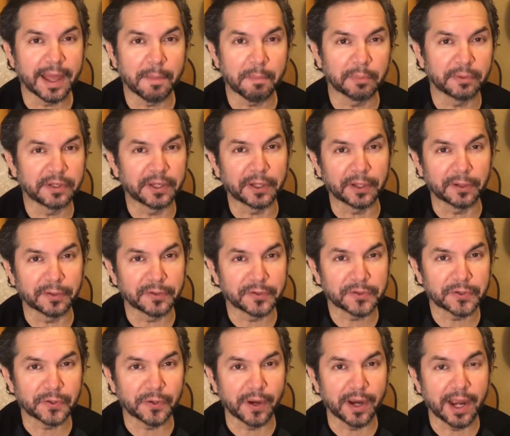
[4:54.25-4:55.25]
particular
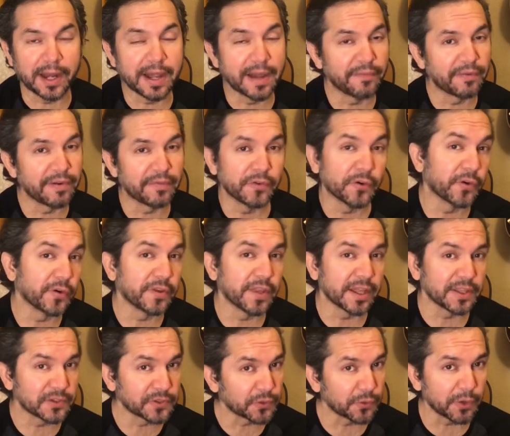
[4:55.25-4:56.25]
story. I never even heard that
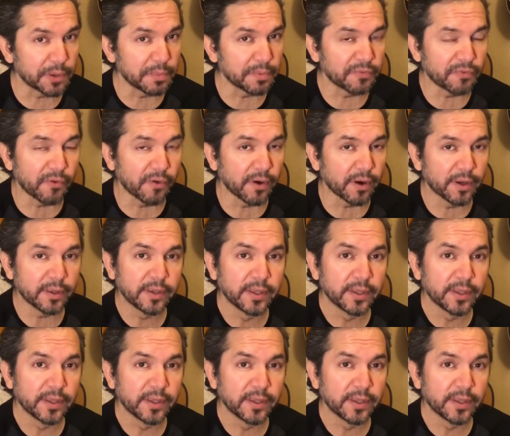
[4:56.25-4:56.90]
story before.